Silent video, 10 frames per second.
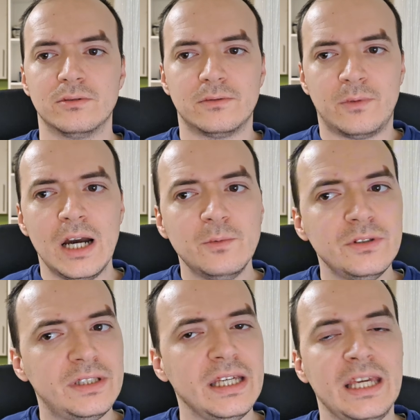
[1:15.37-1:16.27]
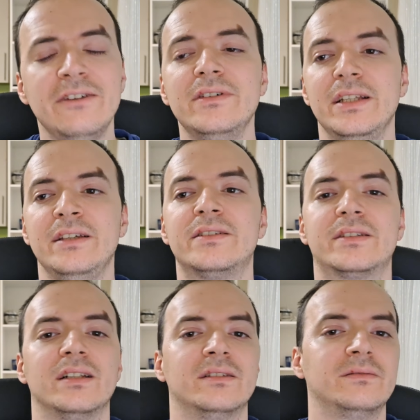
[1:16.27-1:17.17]
why would they even
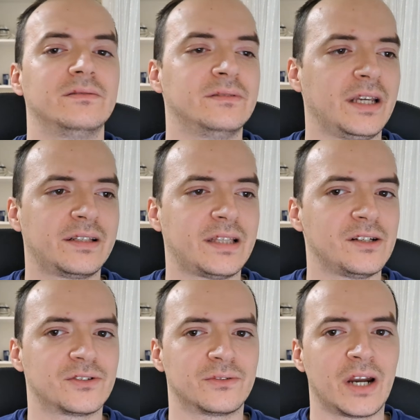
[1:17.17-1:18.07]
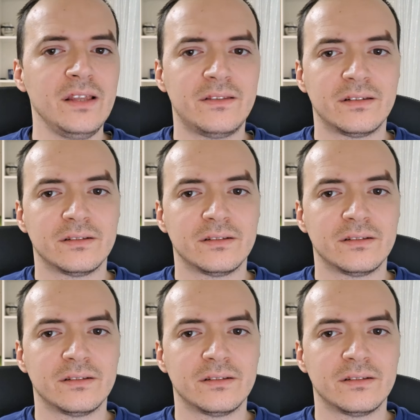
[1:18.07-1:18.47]
install the extension, right?